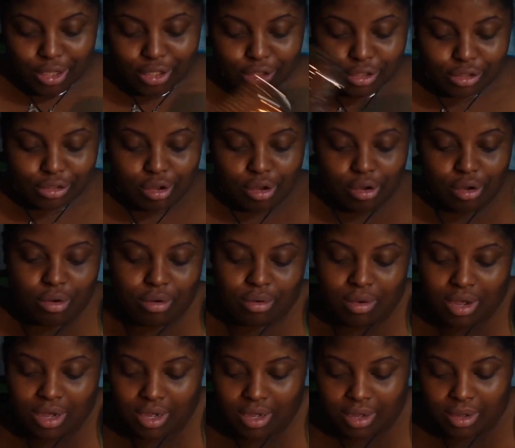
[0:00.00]
So,
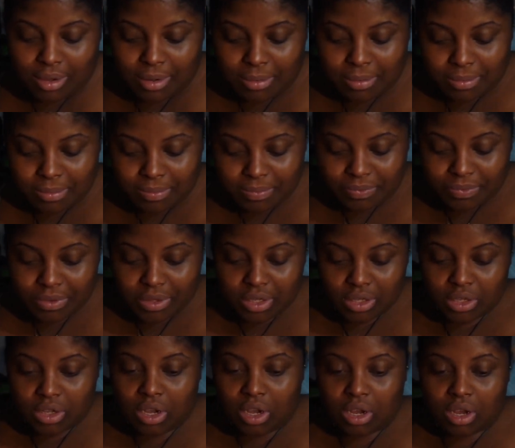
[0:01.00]
um,
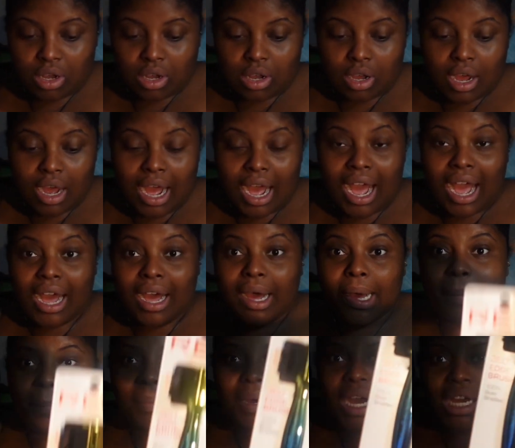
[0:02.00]
y'all, I
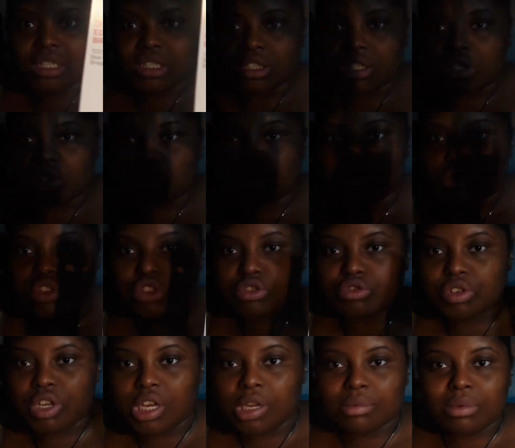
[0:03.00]
unboxed this on
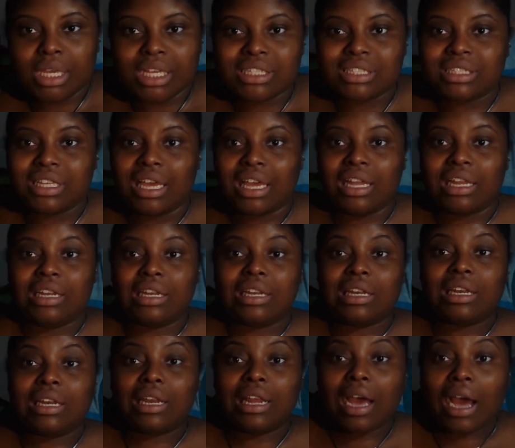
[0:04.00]
stream. They said,
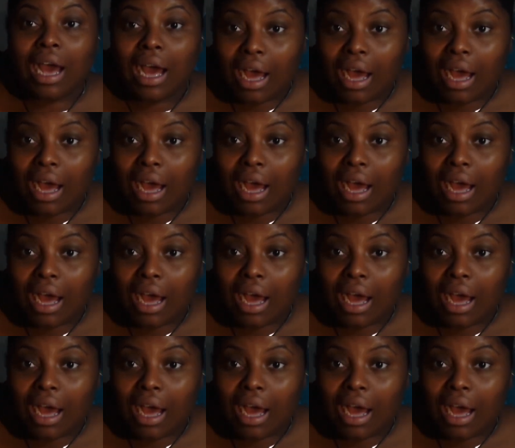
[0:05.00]
nah.